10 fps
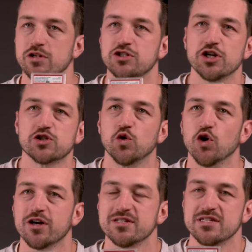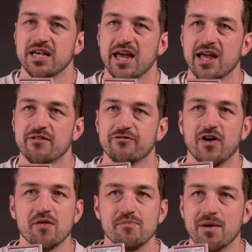one's just cool because it's a
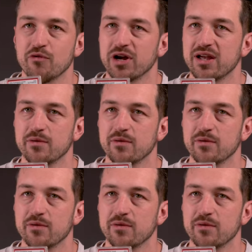fun memory.